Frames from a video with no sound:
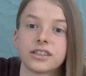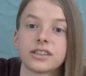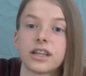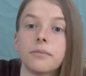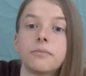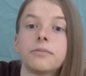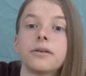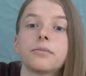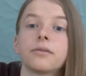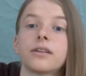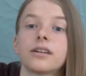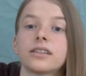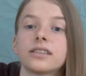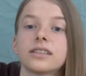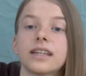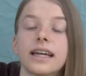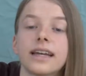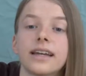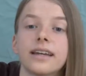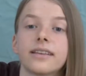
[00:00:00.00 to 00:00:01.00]
Some people are
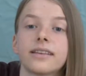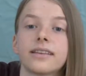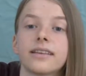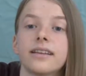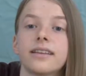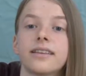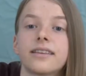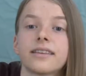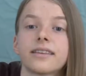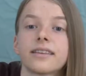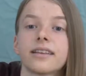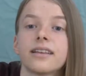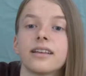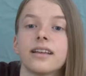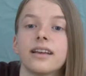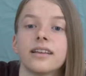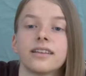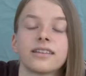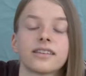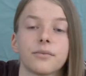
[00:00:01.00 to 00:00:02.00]
saying it's
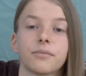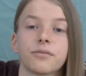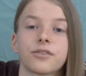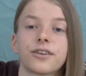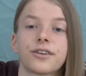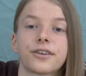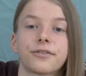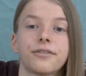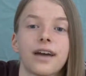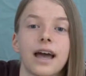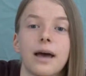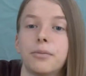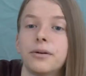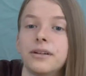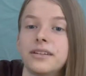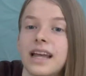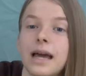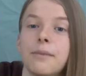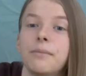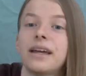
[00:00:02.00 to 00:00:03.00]
some sort of
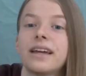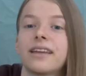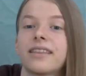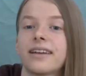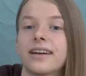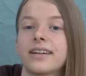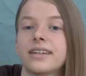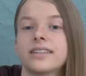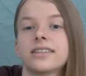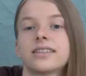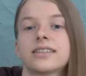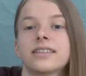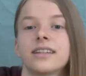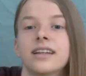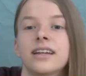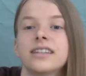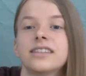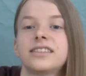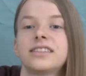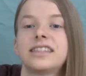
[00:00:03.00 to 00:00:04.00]
epidemic that is
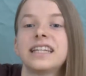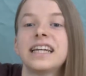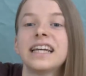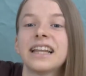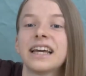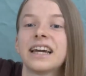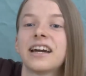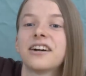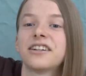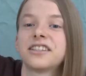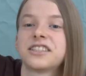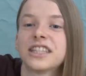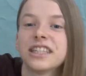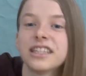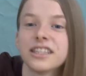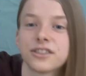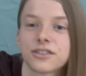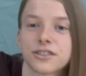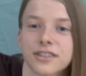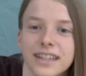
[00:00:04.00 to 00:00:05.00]
stealing our
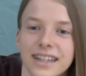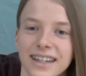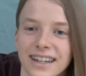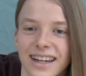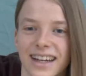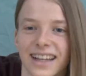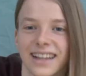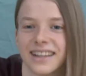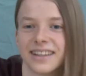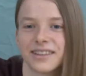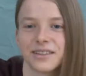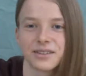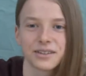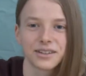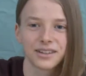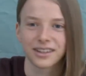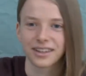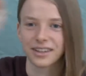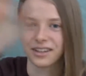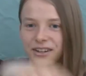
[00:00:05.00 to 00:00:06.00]
children, and
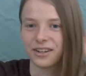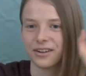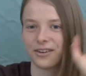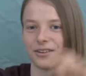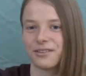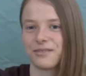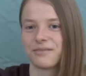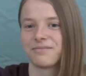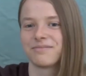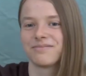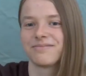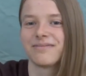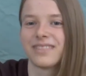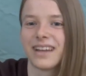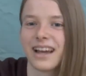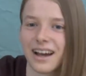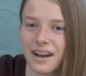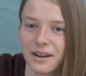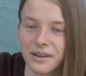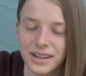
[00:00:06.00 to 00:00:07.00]

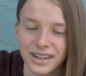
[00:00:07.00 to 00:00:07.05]
yeah.